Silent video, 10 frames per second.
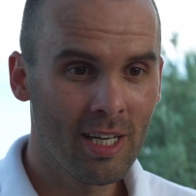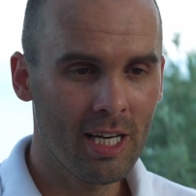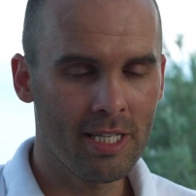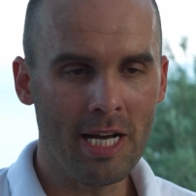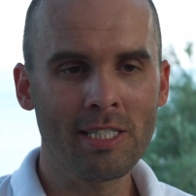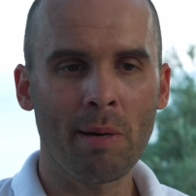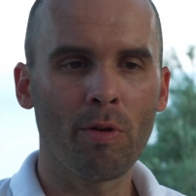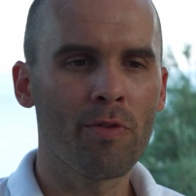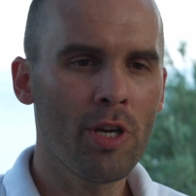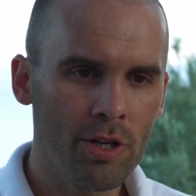It takes a couple
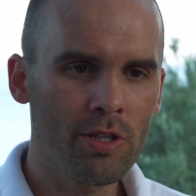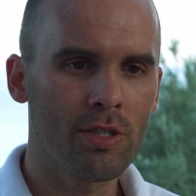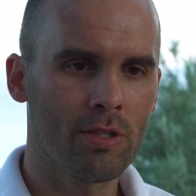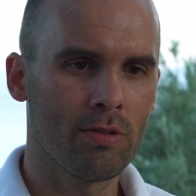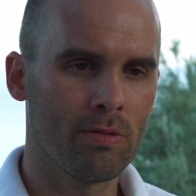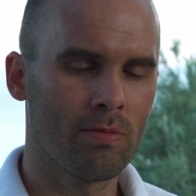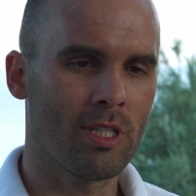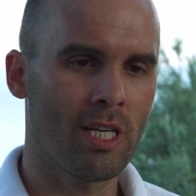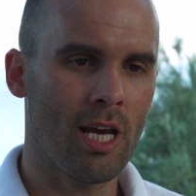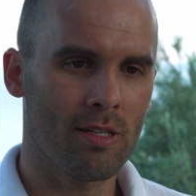of years to
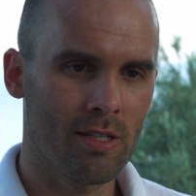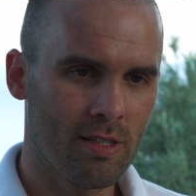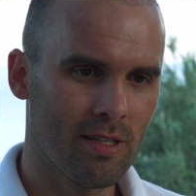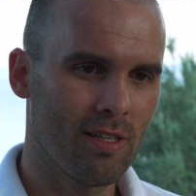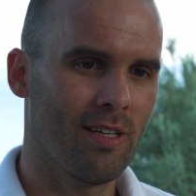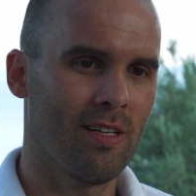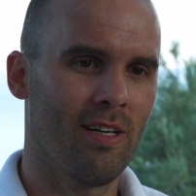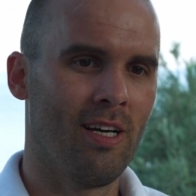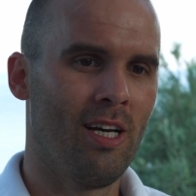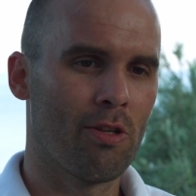get
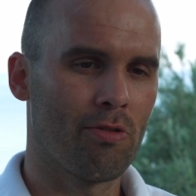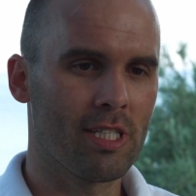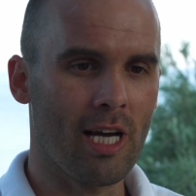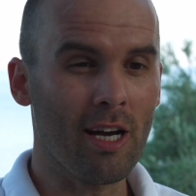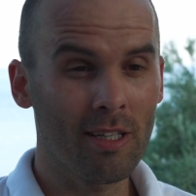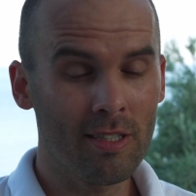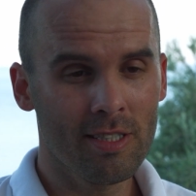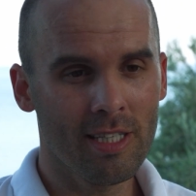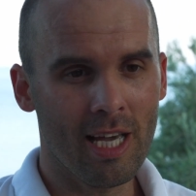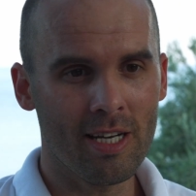through the
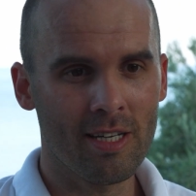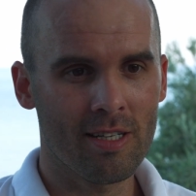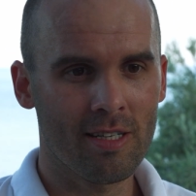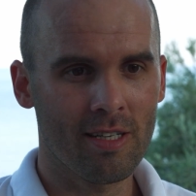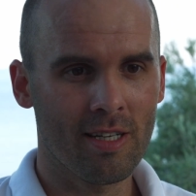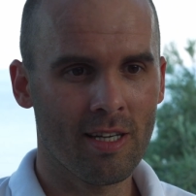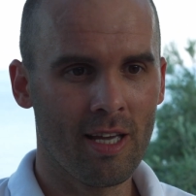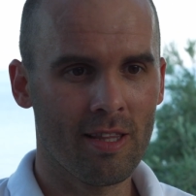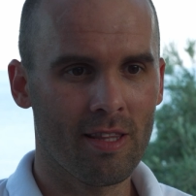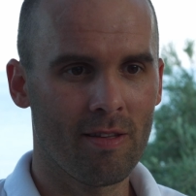cycles and
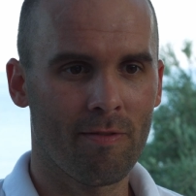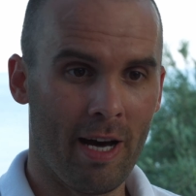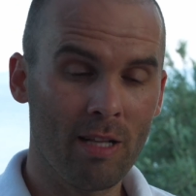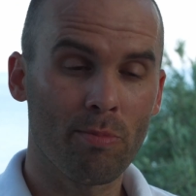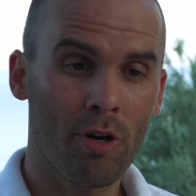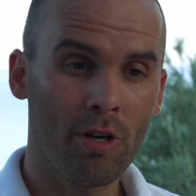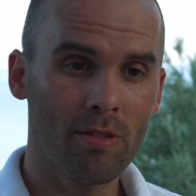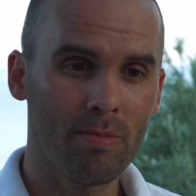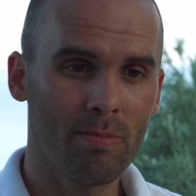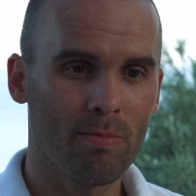get the final product,
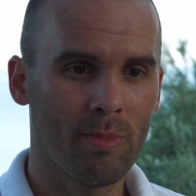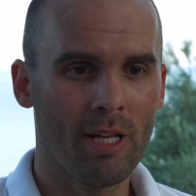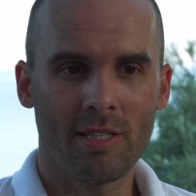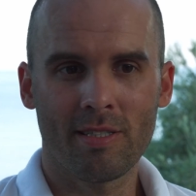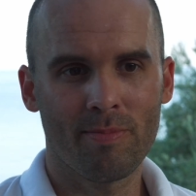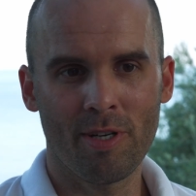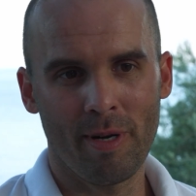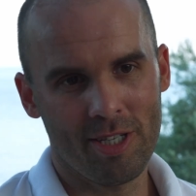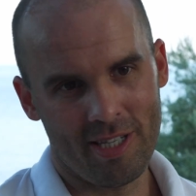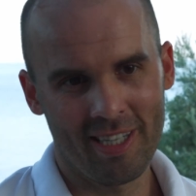but that's pretty
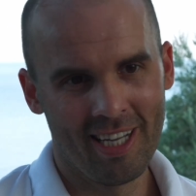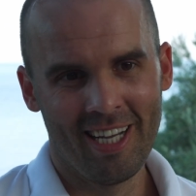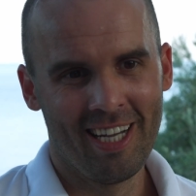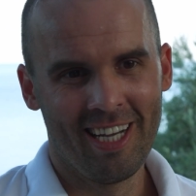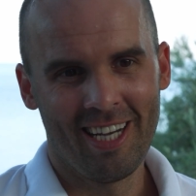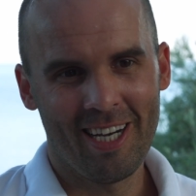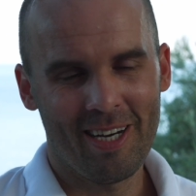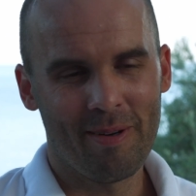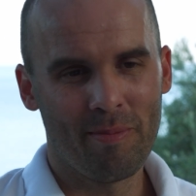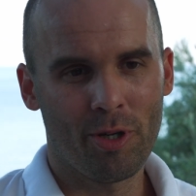much like
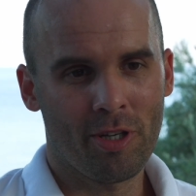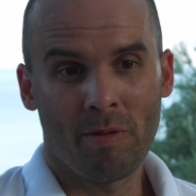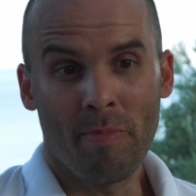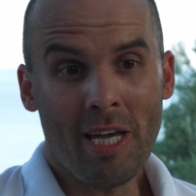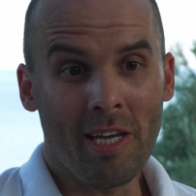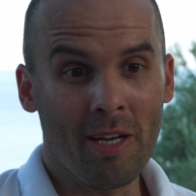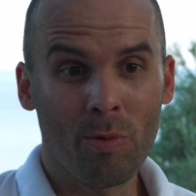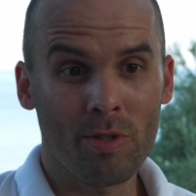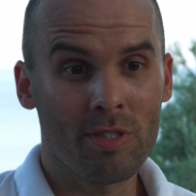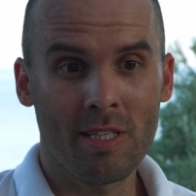product in making
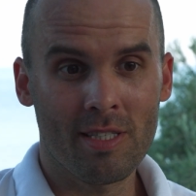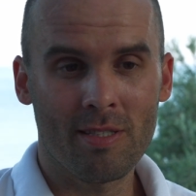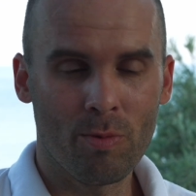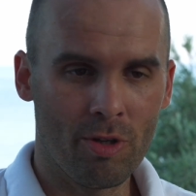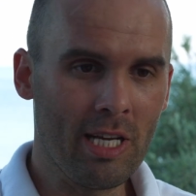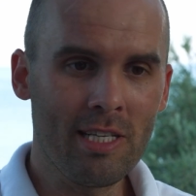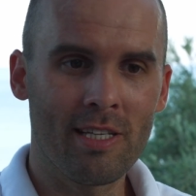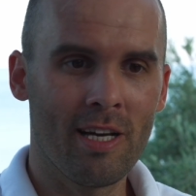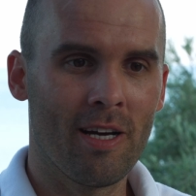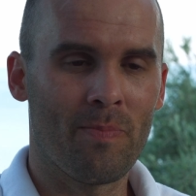was since we released
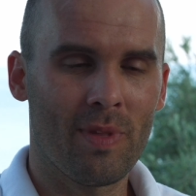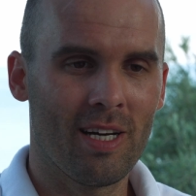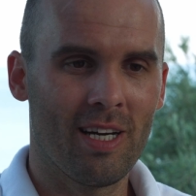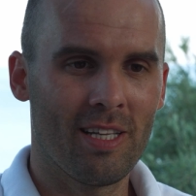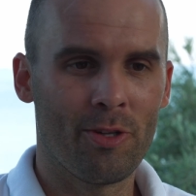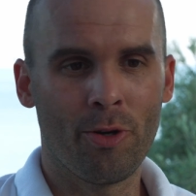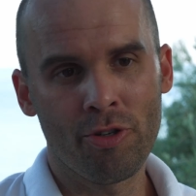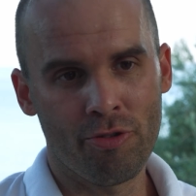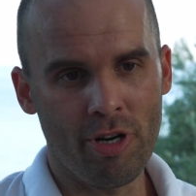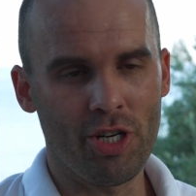the third
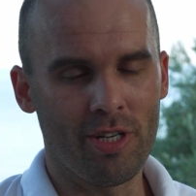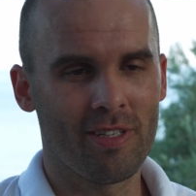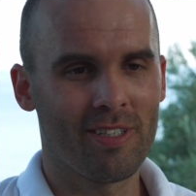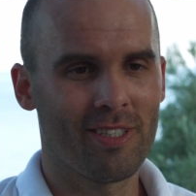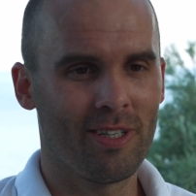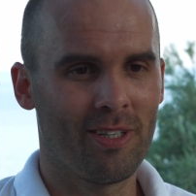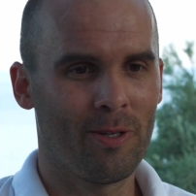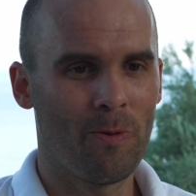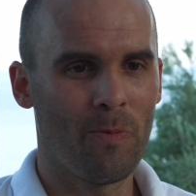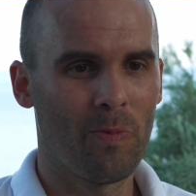generation. So